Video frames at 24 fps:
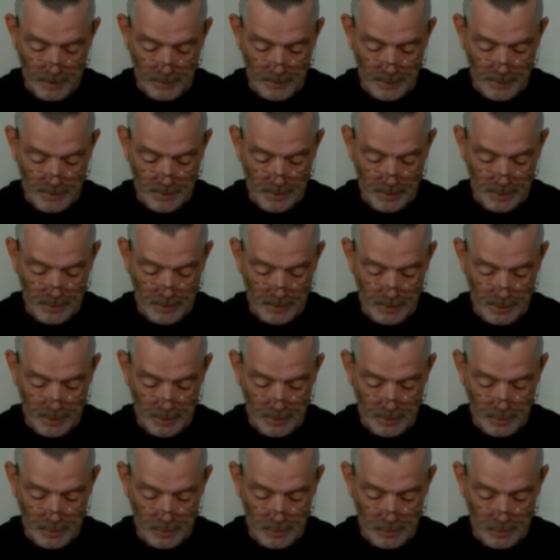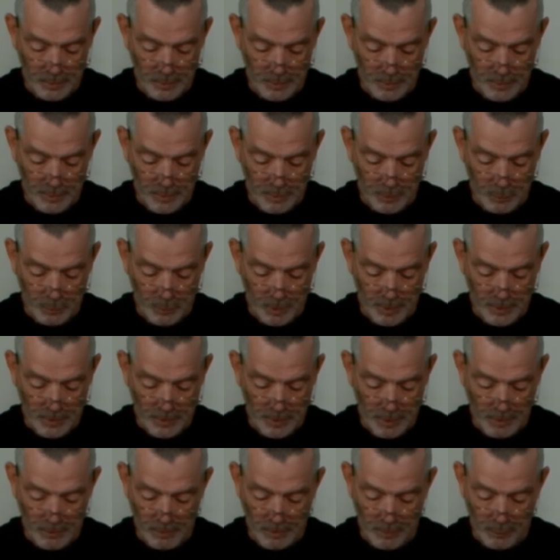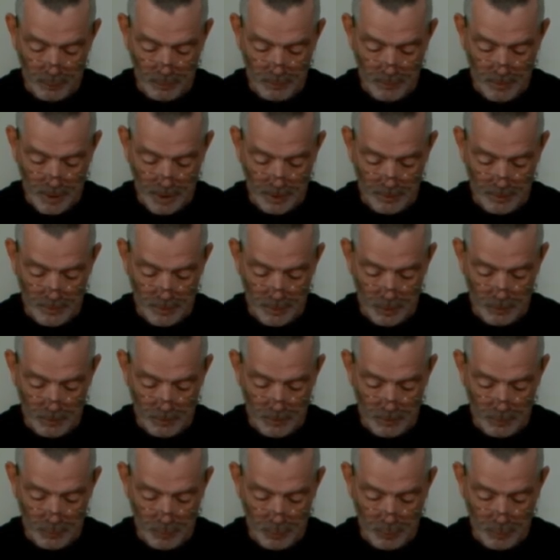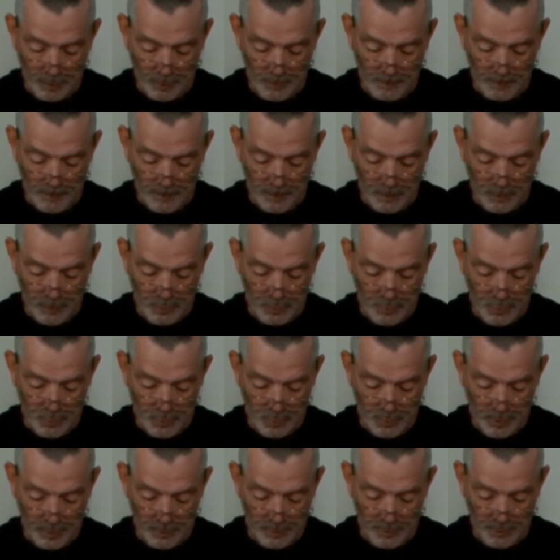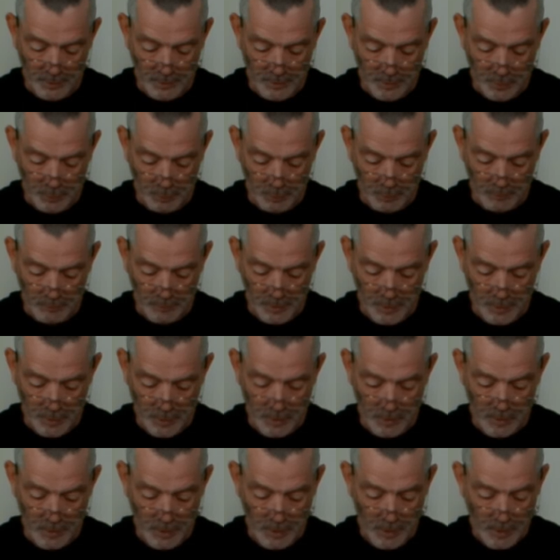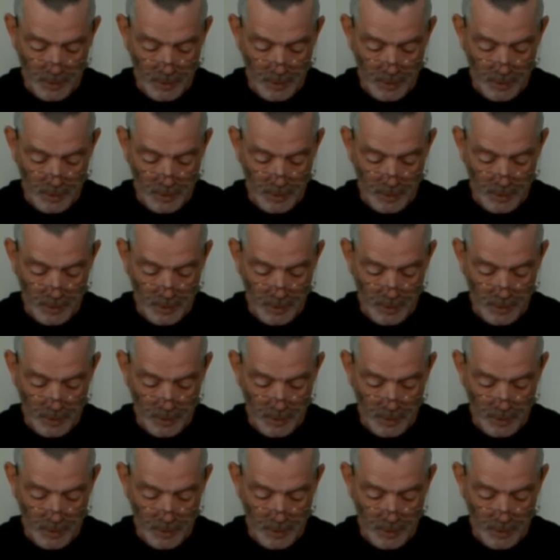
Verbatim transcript: discontinue use and wash area with mild soap and water. Use with adult supervision.